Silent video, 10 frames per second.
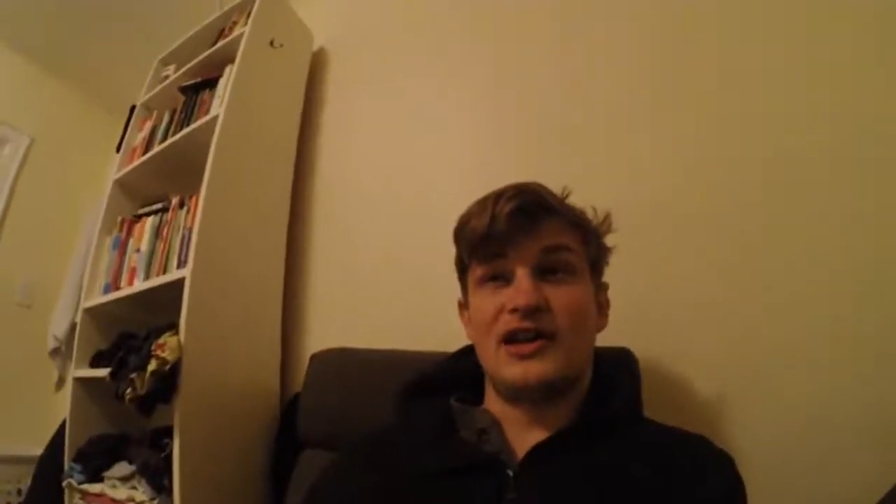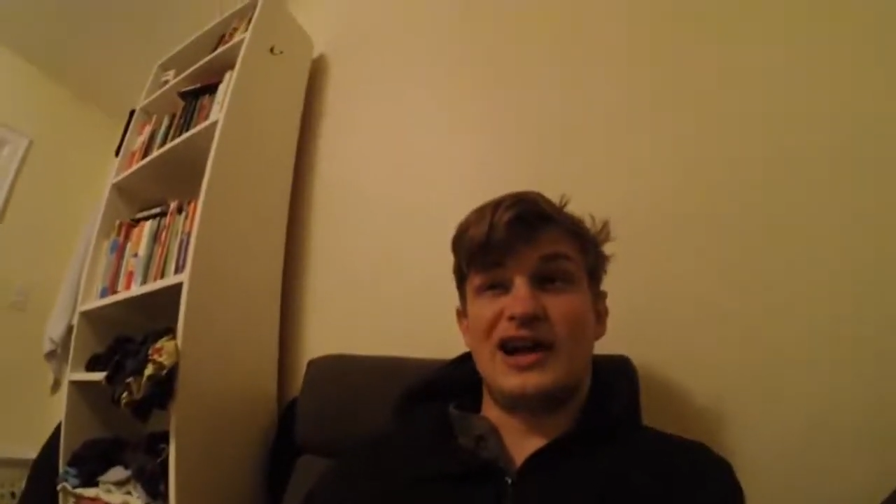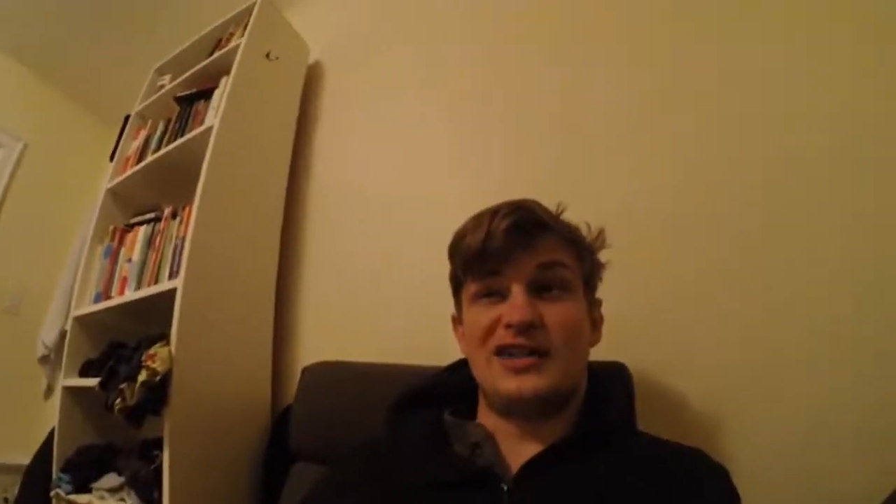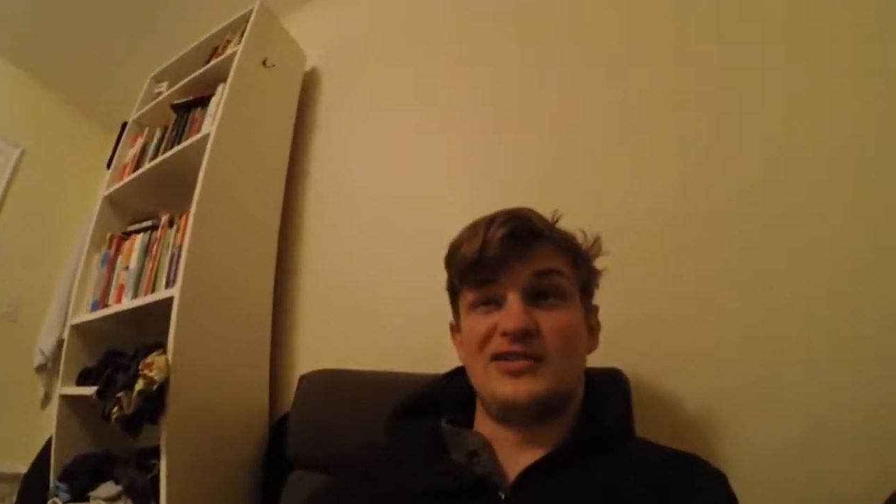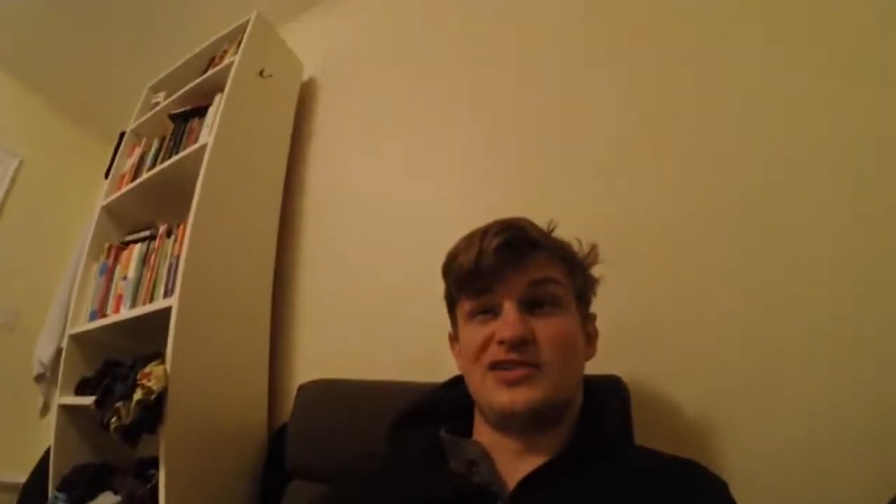
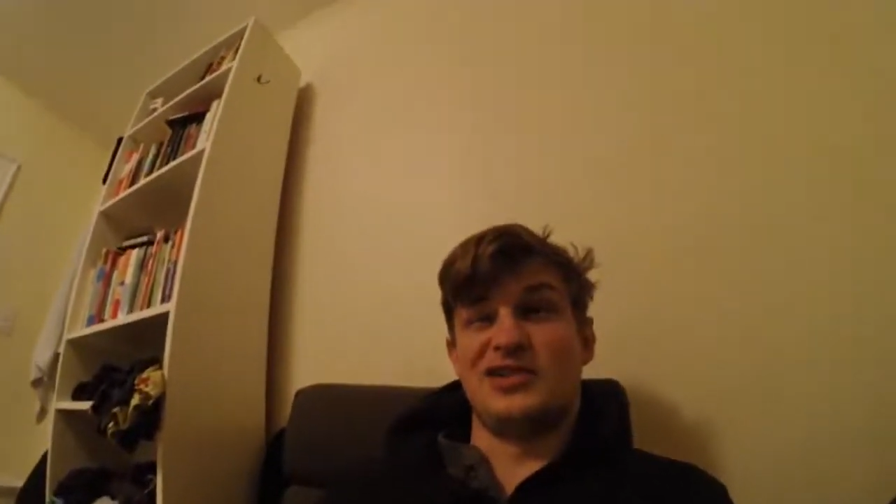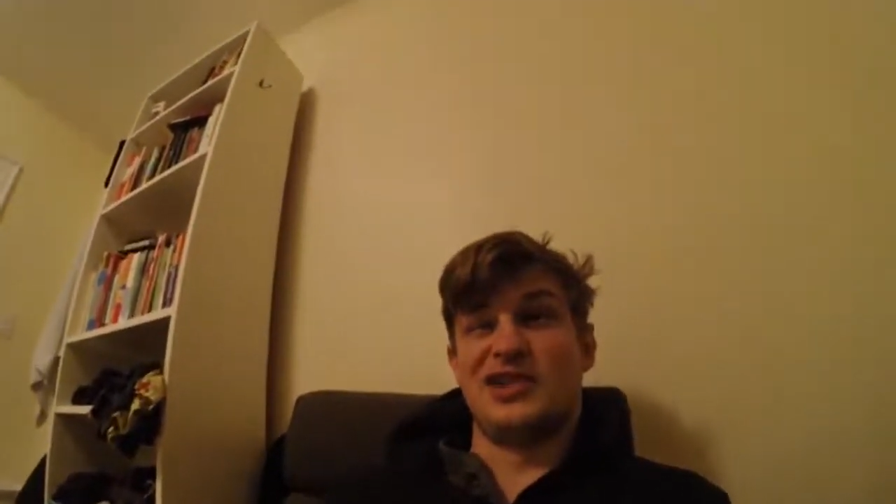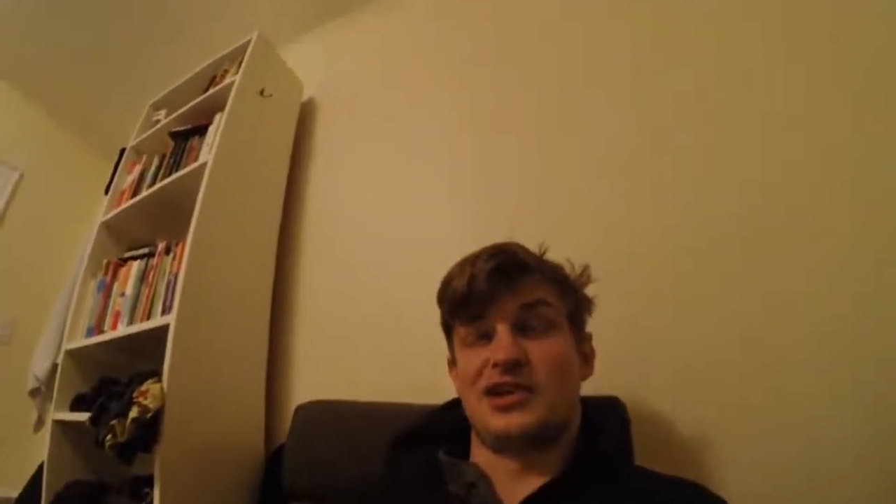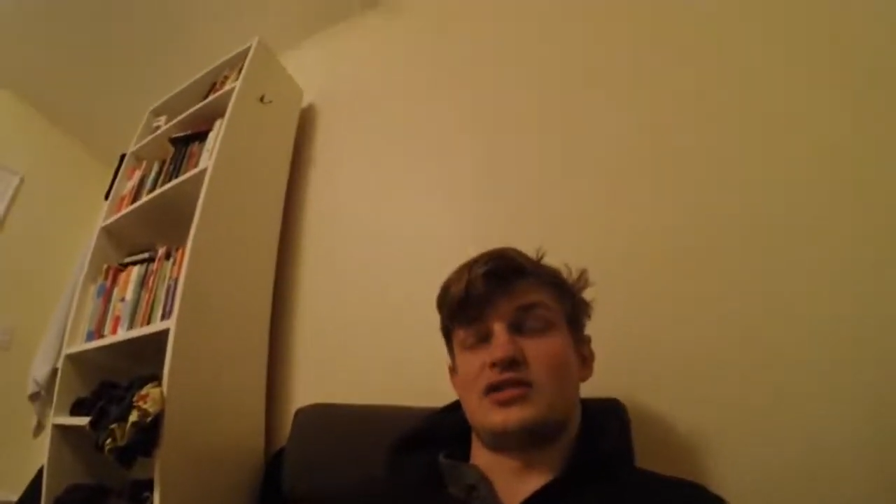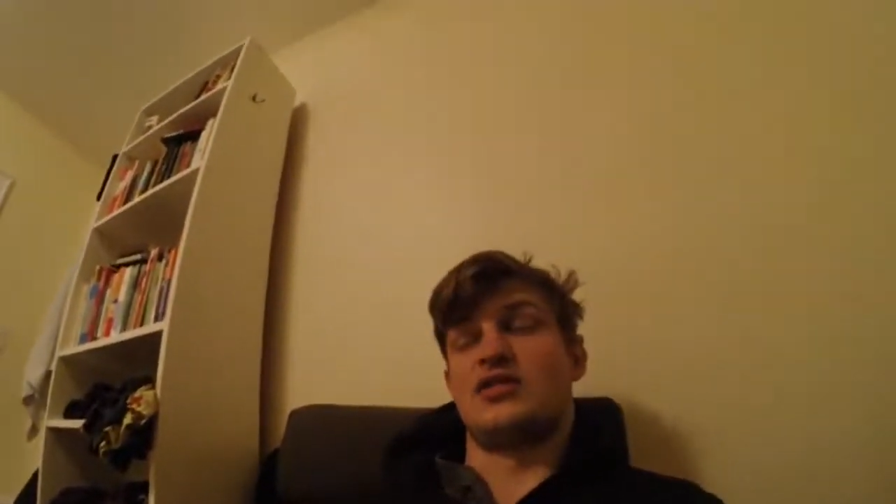I'd feel
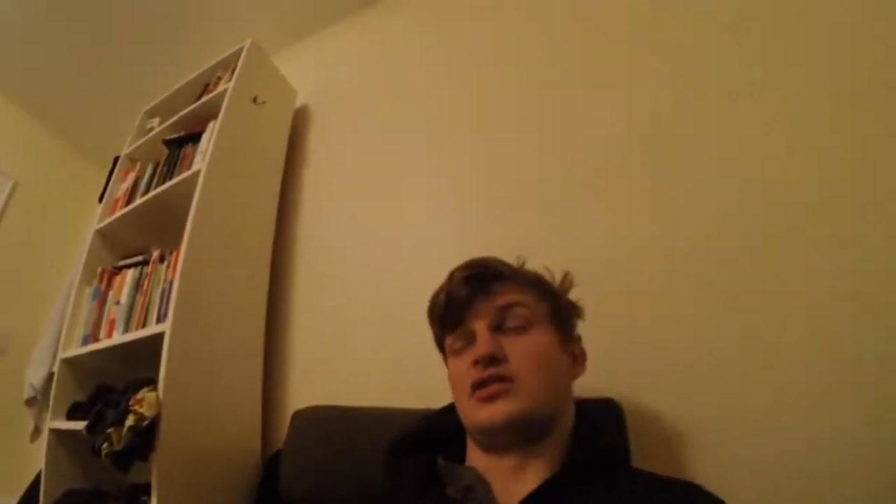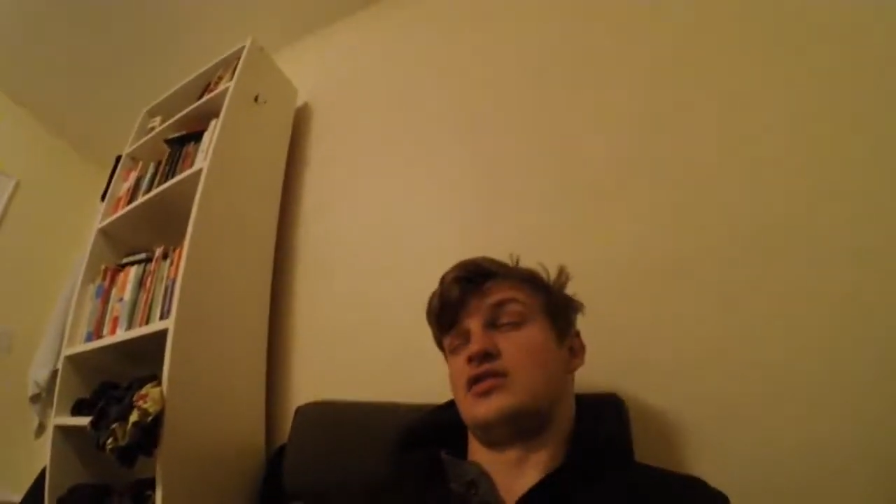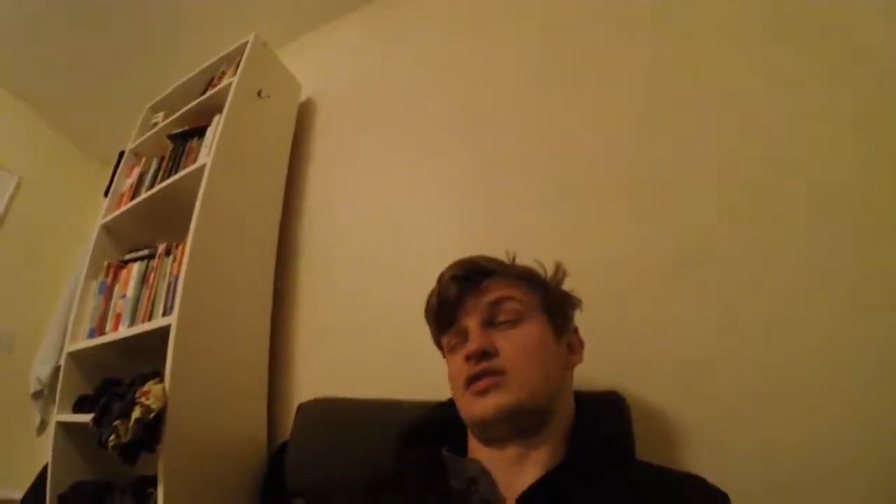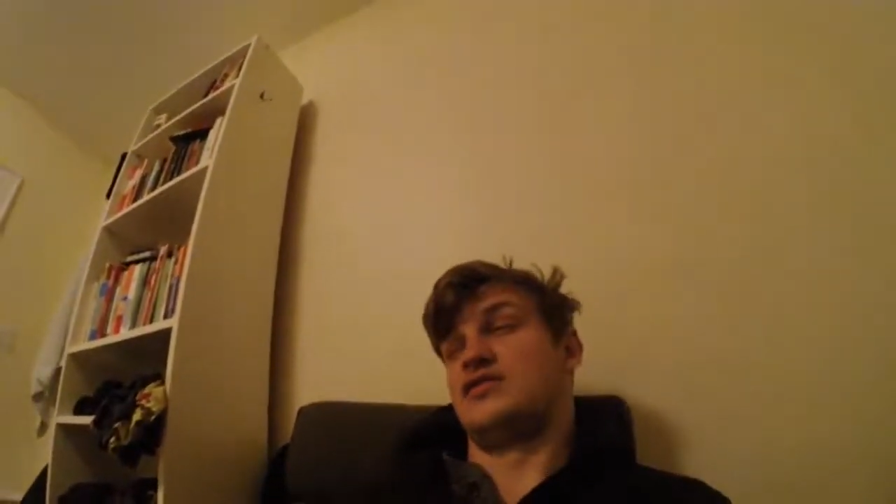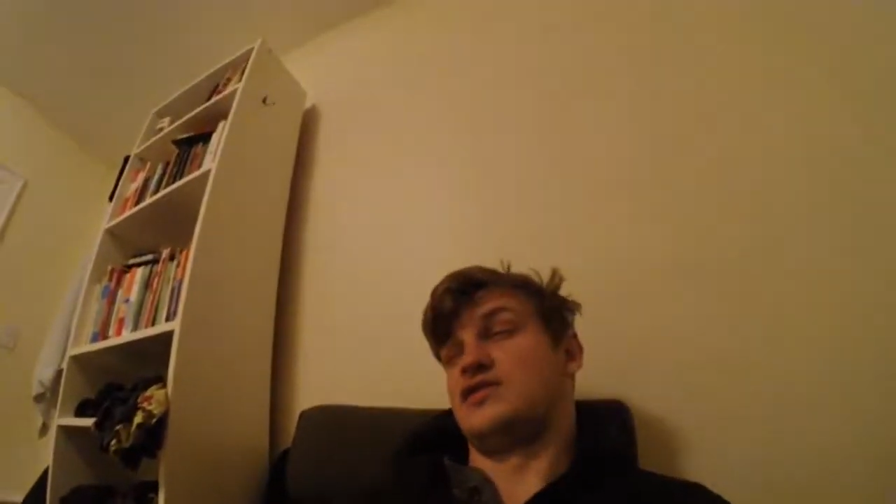like,
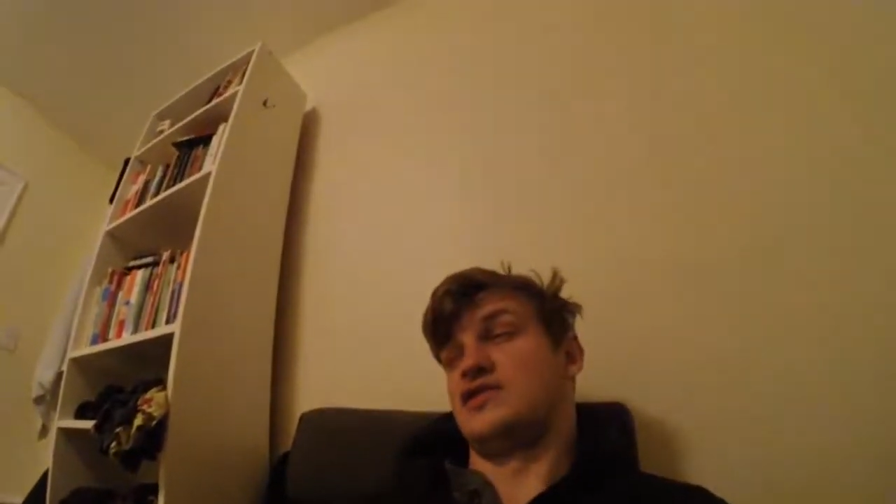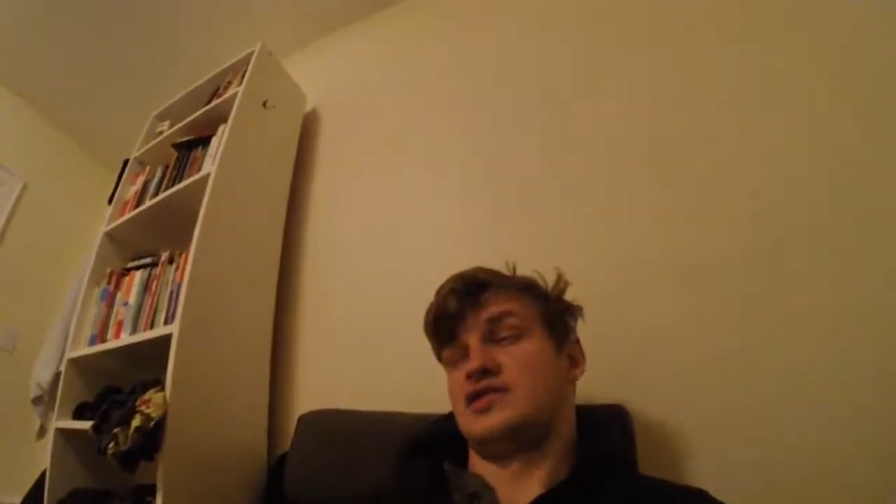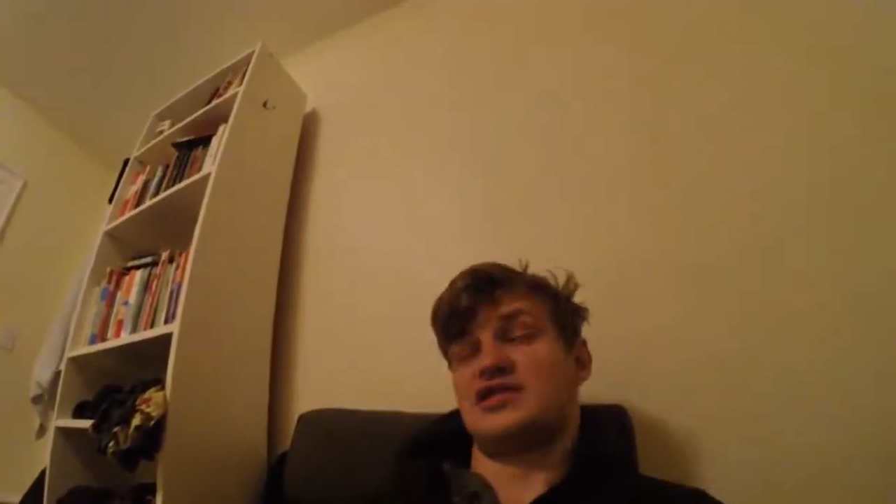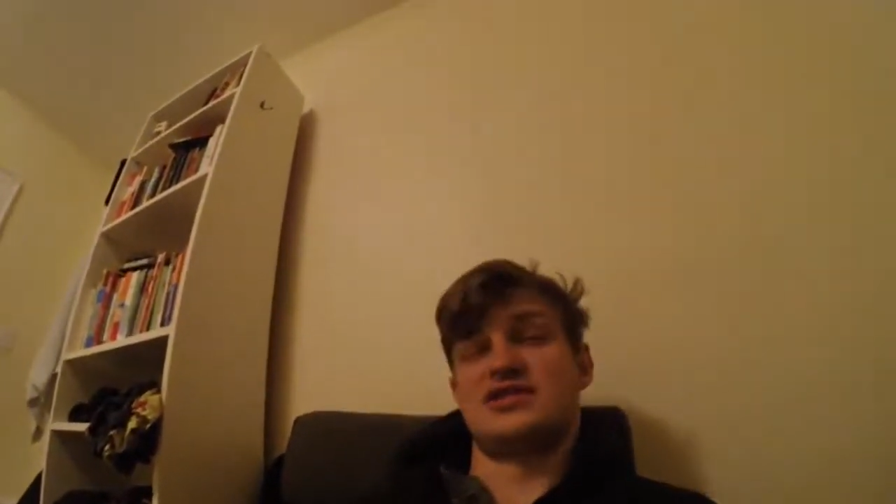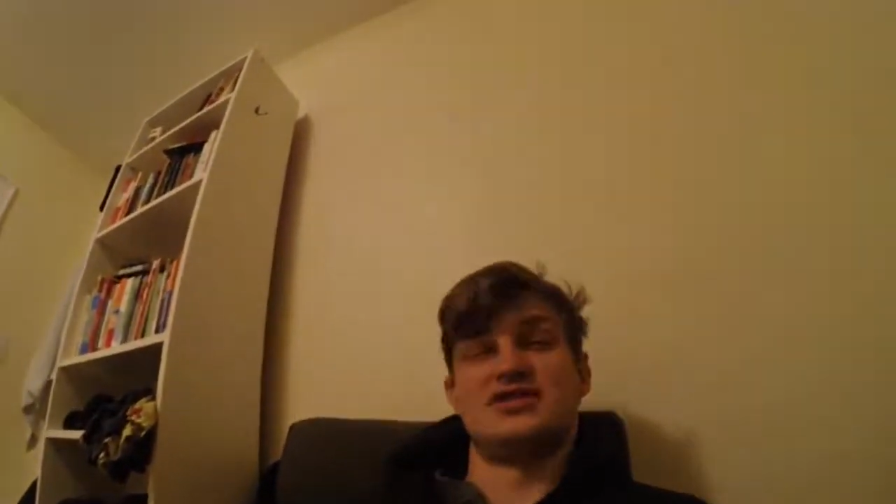oh
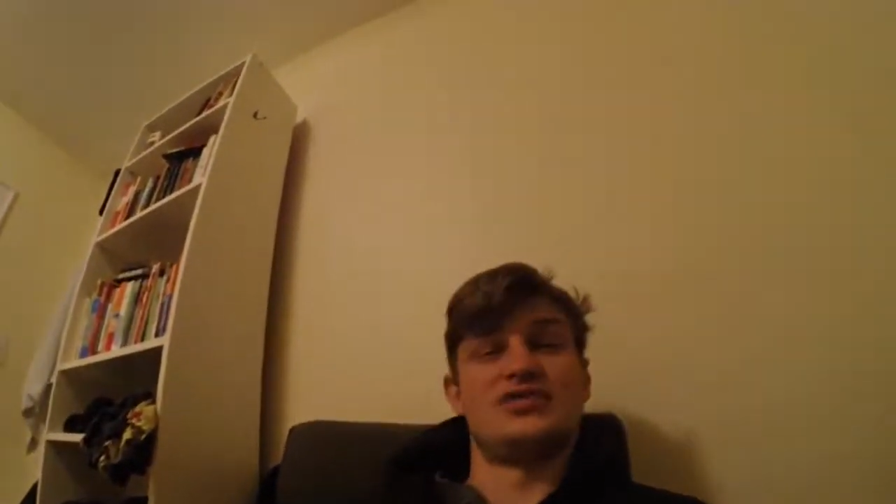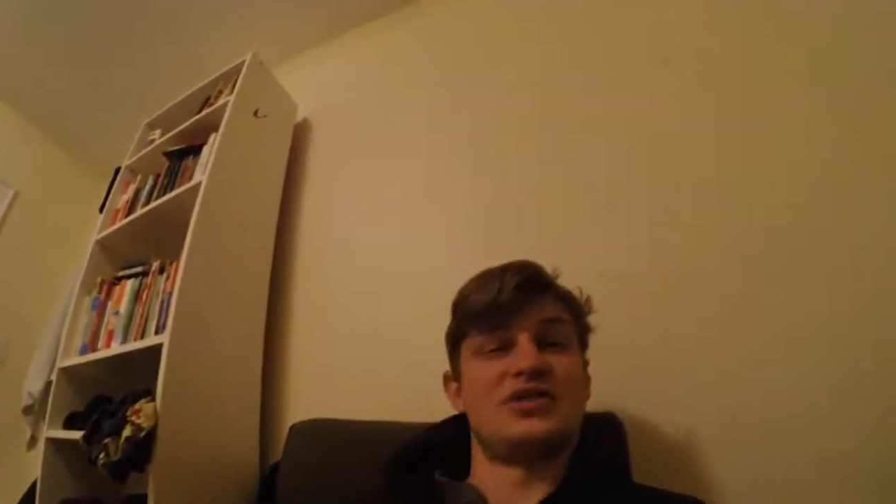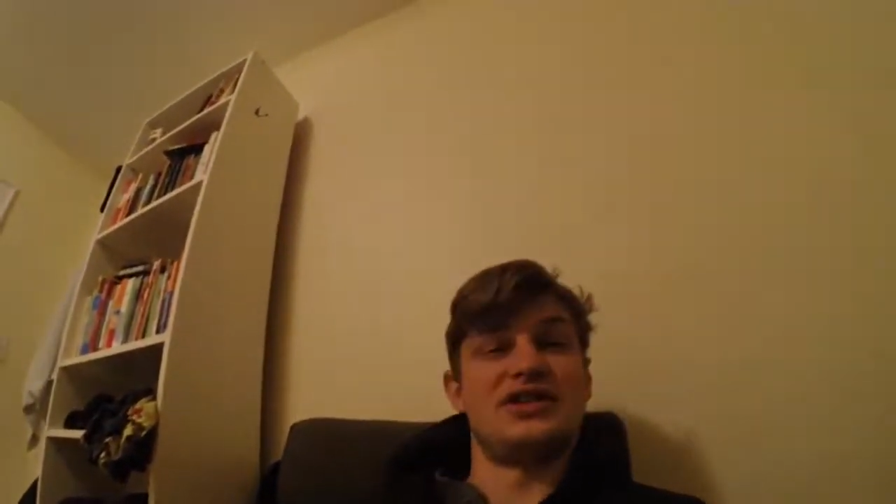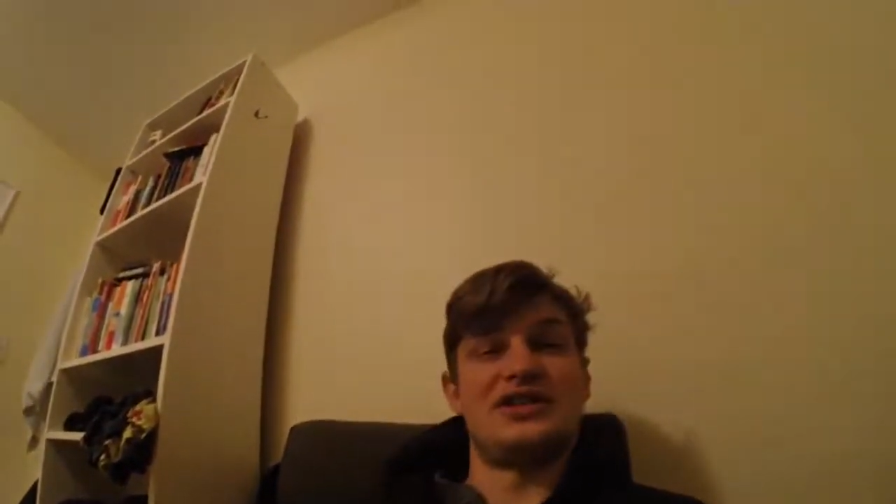fuck, this is really